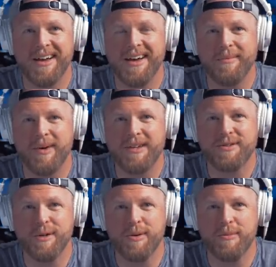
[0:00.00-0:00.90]
Uh, by
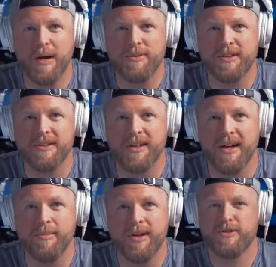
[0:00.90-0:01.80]
scooping him up at the
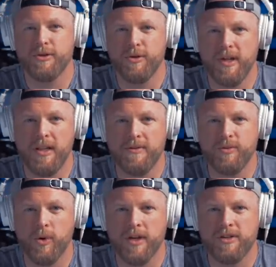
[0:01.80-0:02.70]
club. Absolutely loves
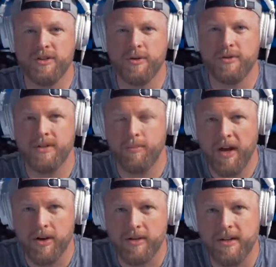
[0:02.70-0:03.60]
wearing suits and
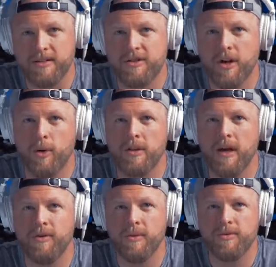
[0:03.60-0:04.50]
apparently is so in
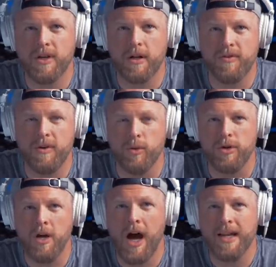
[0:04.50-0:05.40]
love with himself he will
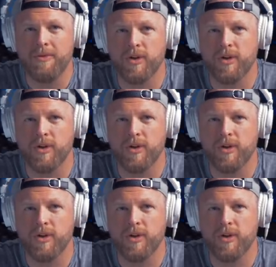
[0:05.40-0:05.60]
not